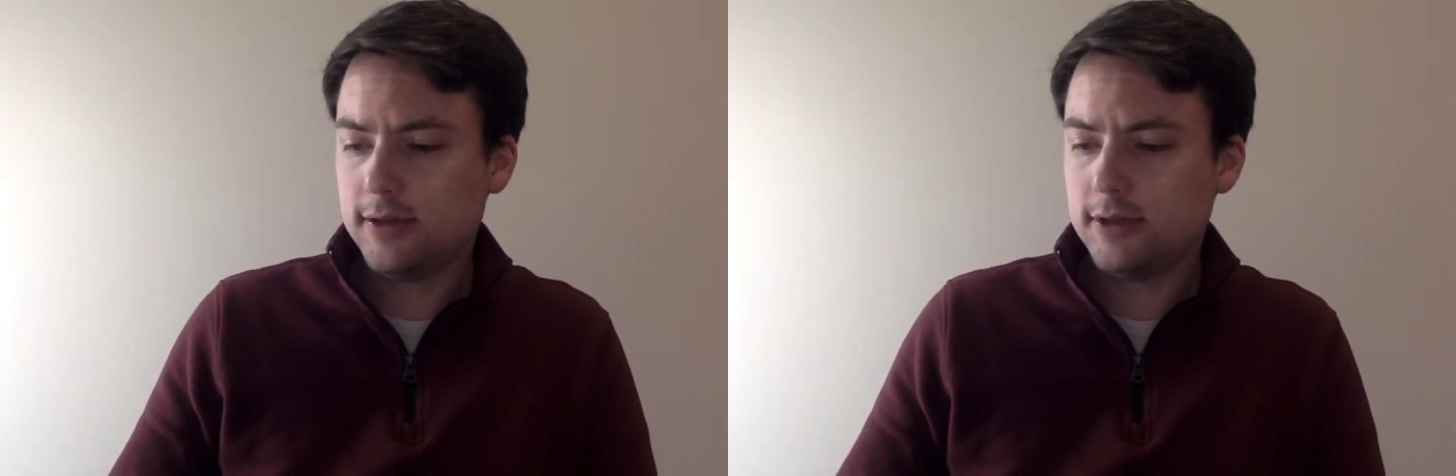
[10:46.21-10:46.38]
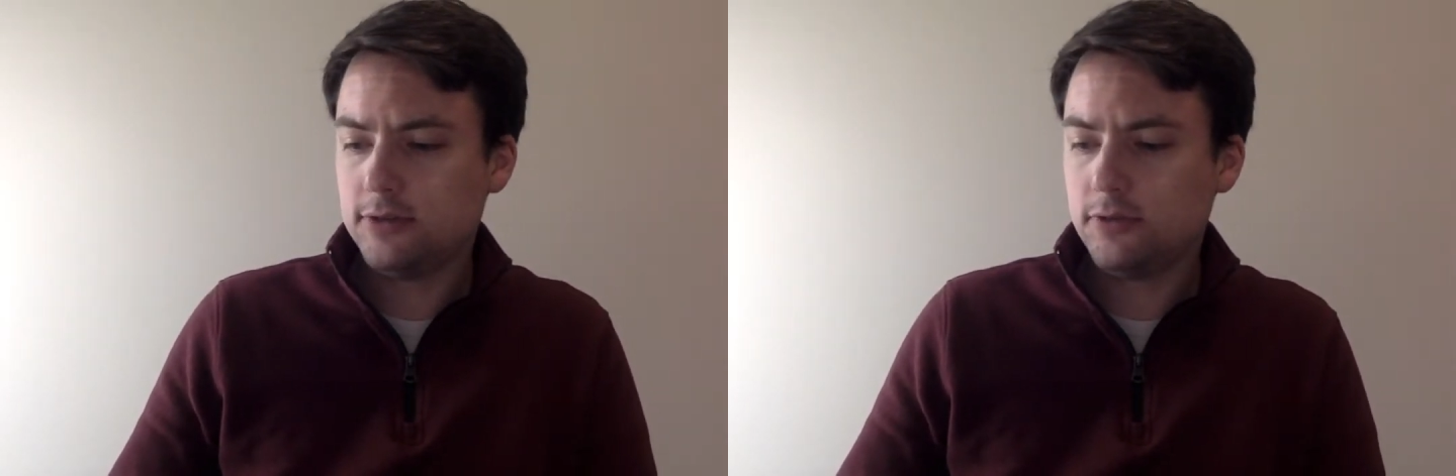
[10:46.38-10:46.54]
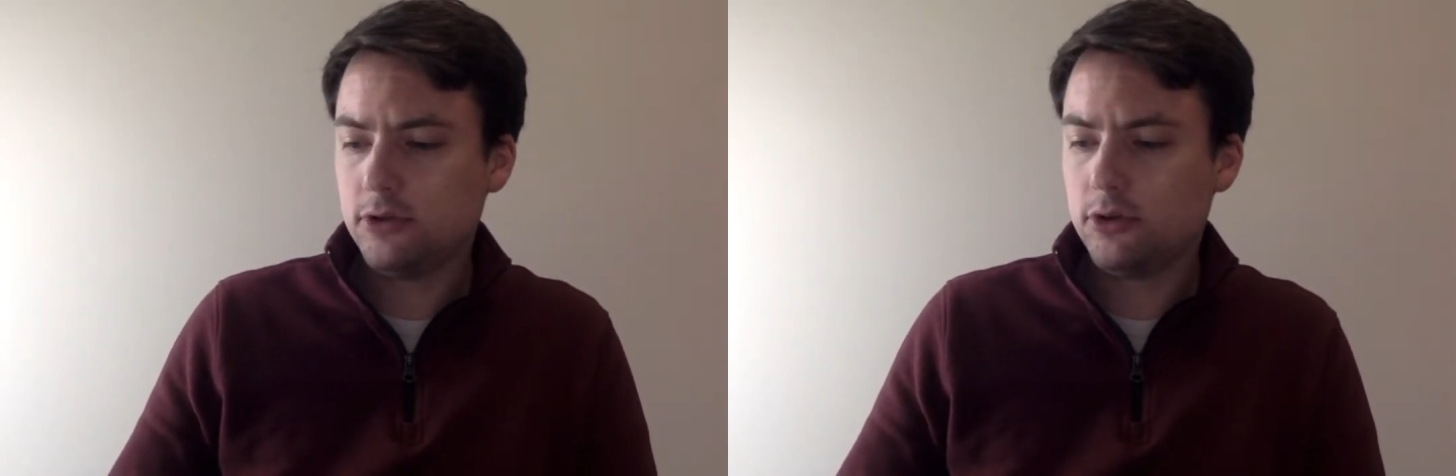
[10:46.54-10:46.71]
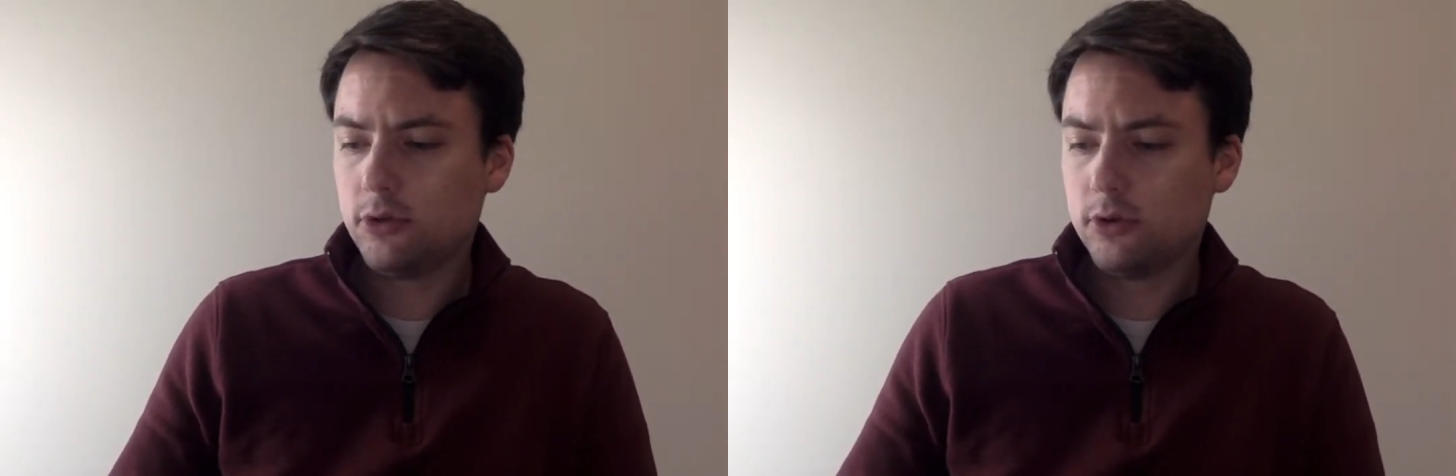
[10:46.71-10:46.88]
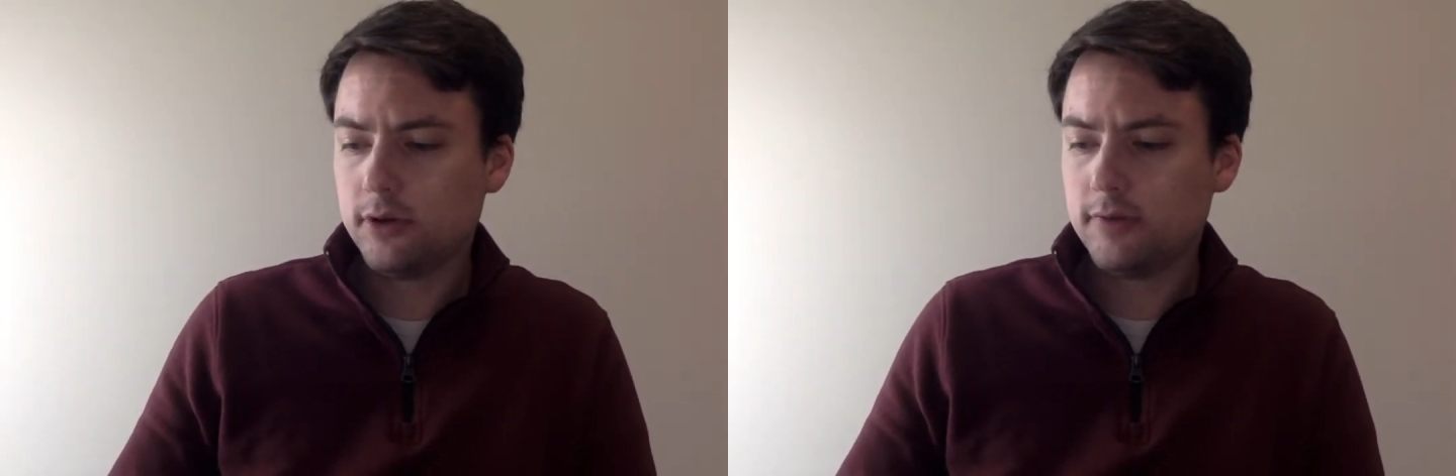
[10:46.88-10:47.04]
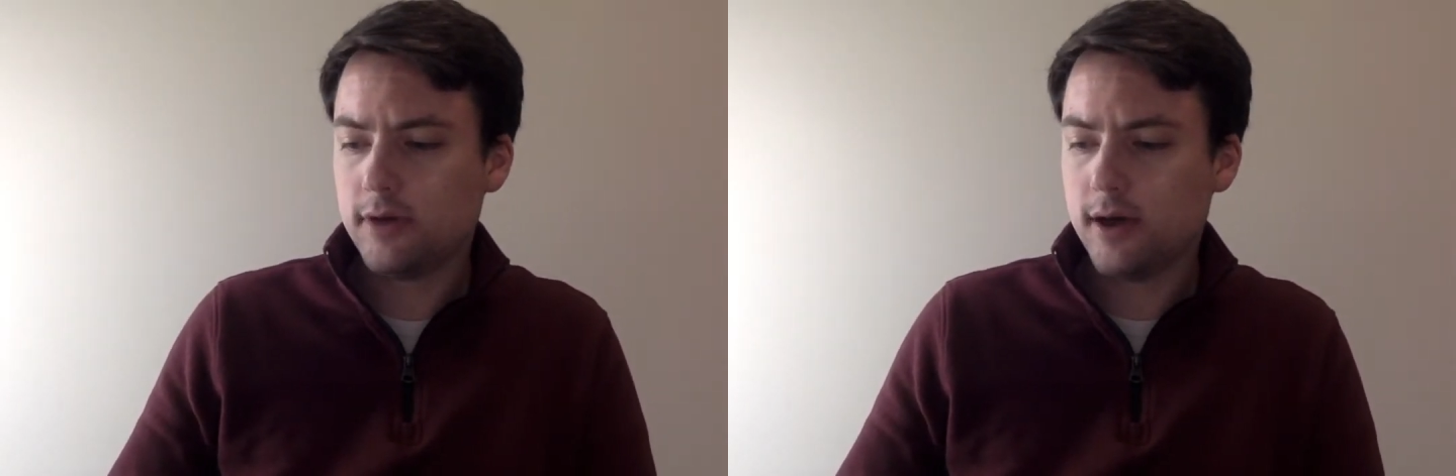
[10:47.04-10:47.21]
it's for the
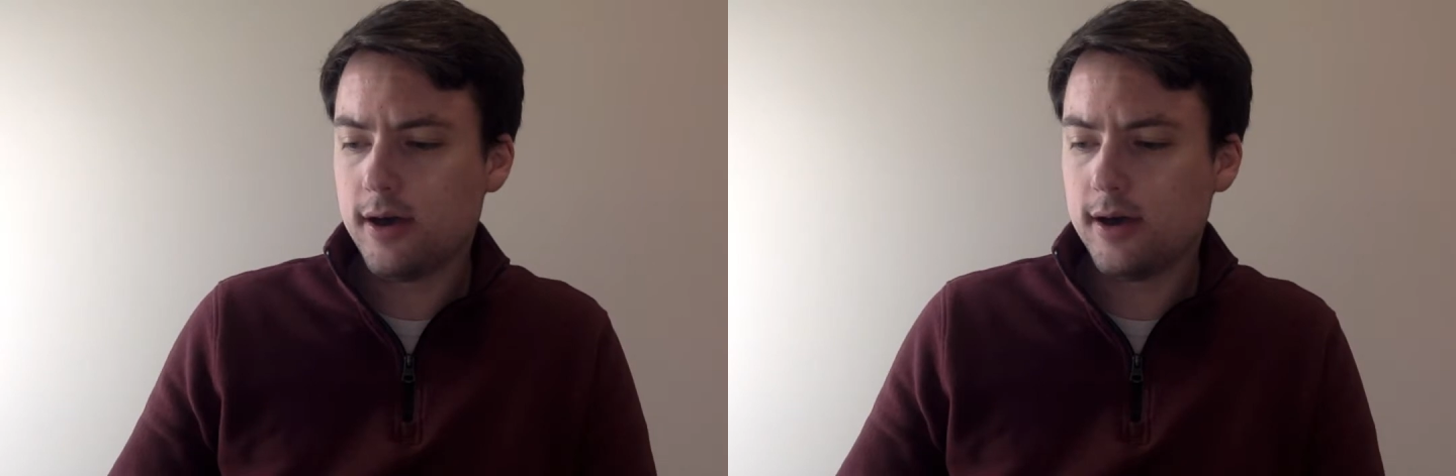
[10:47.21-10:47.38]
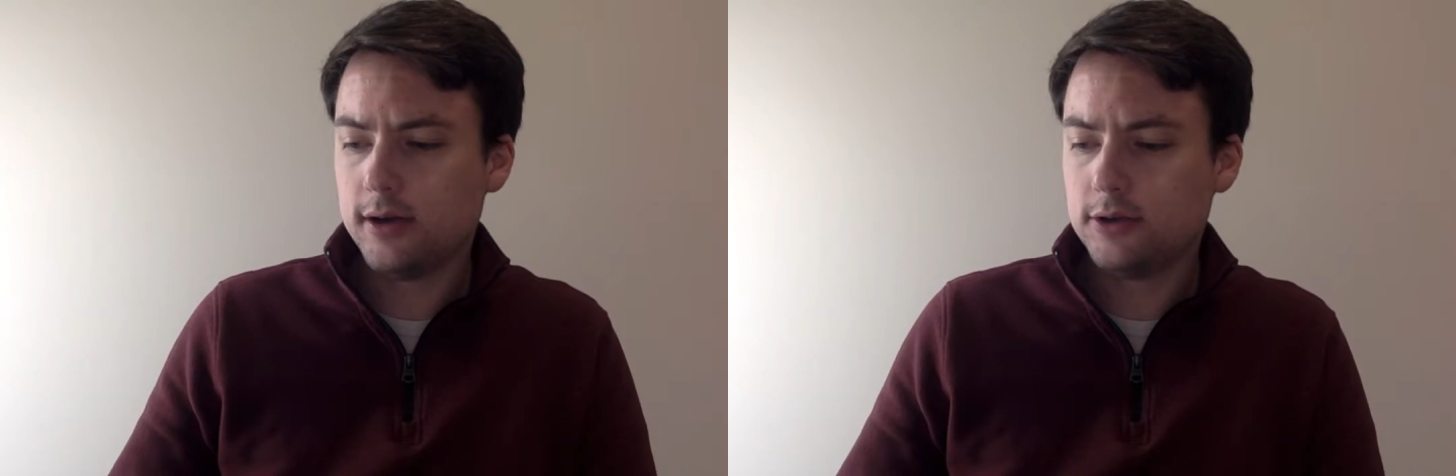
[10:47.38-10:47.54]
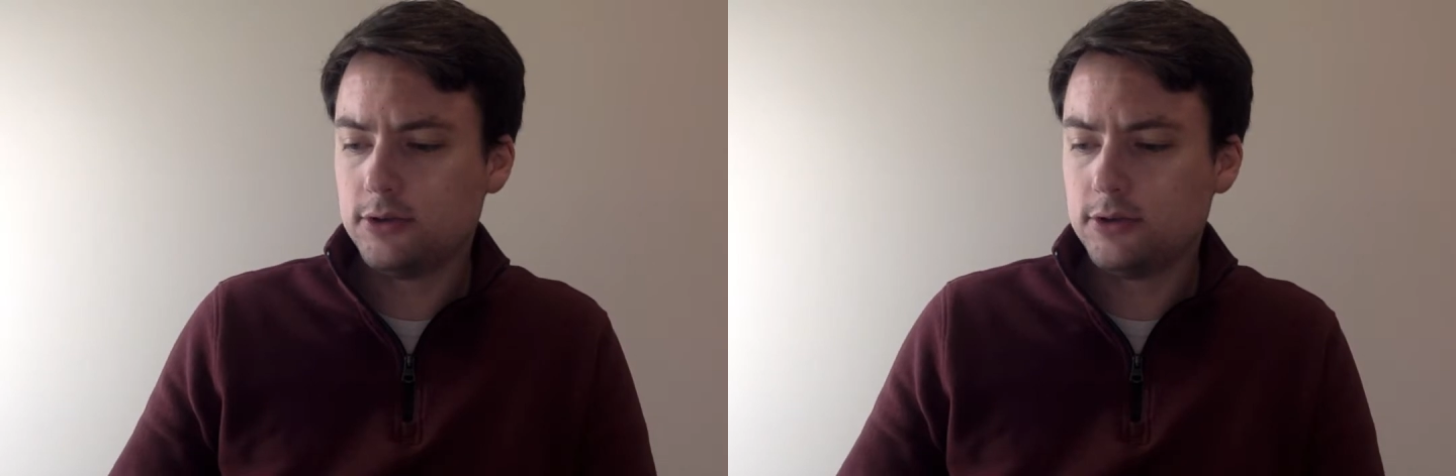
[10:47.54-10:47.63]
glory of God,